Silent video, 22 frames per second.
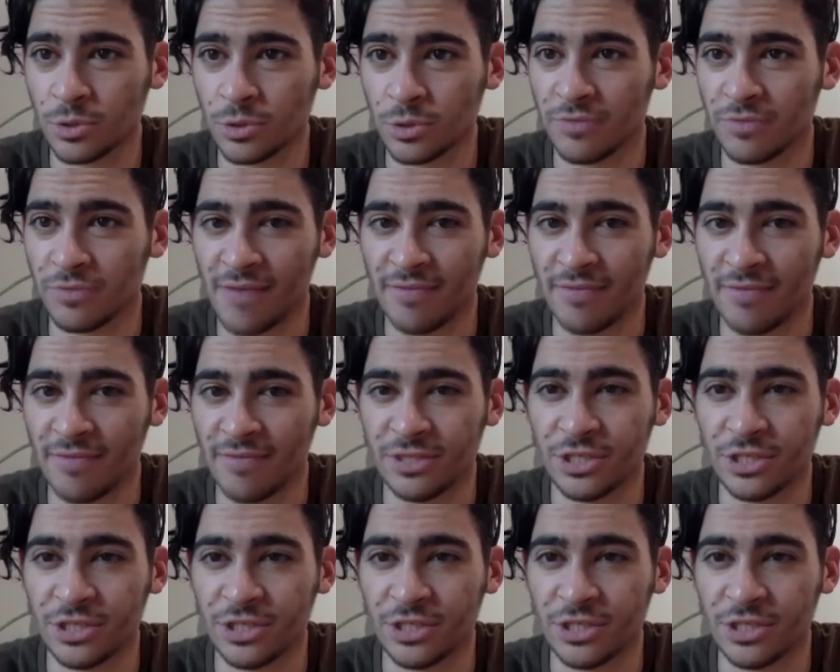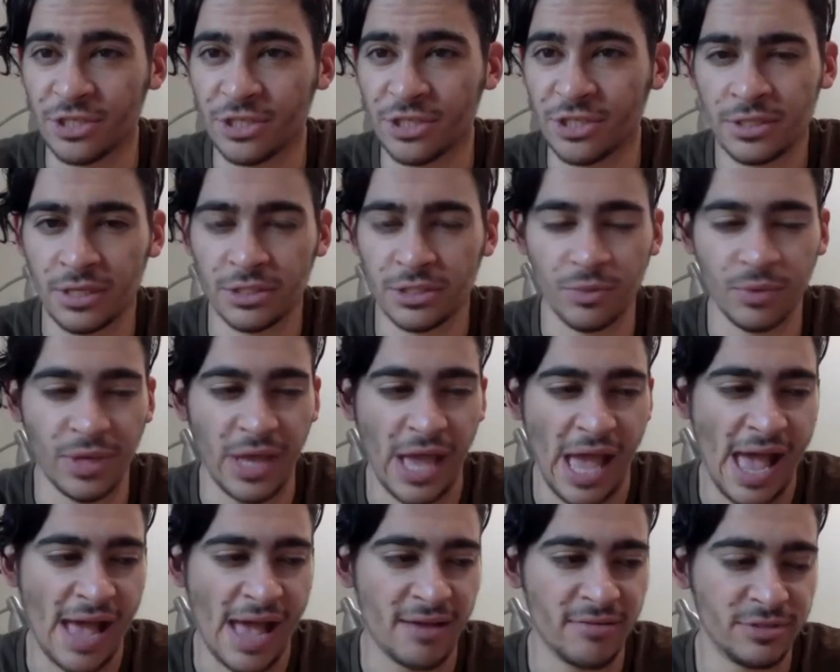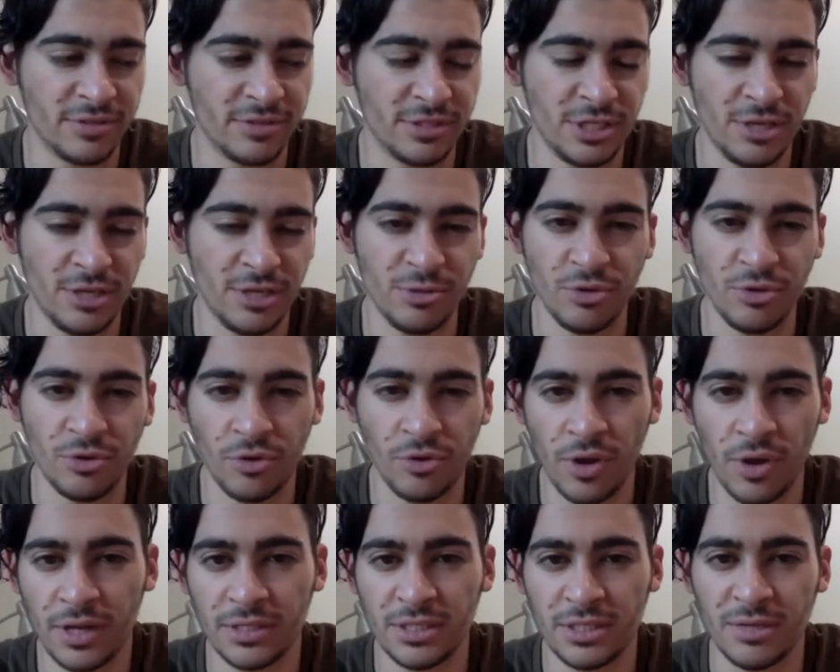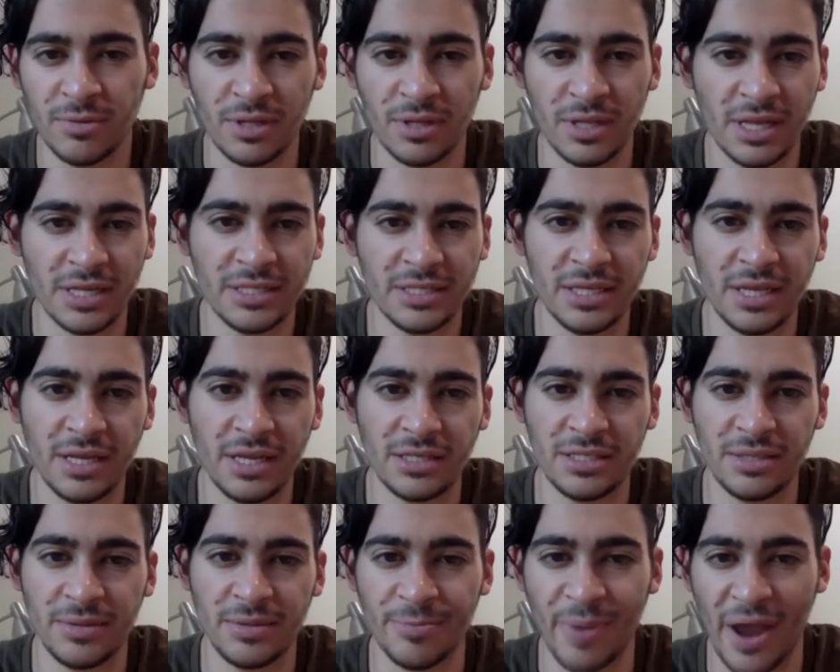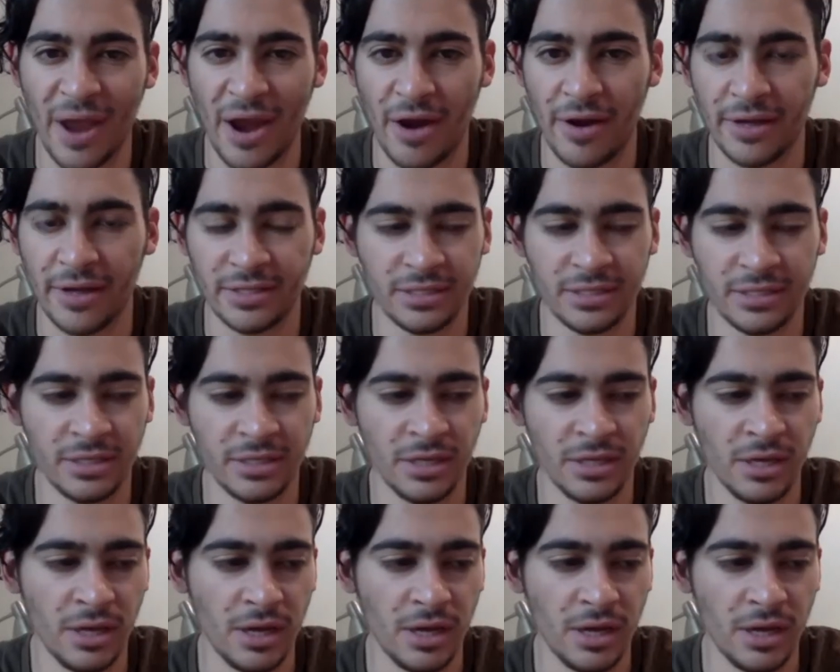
We're 25 engineers. And so we have a team in Ukraine, a team in London, a team in Paris,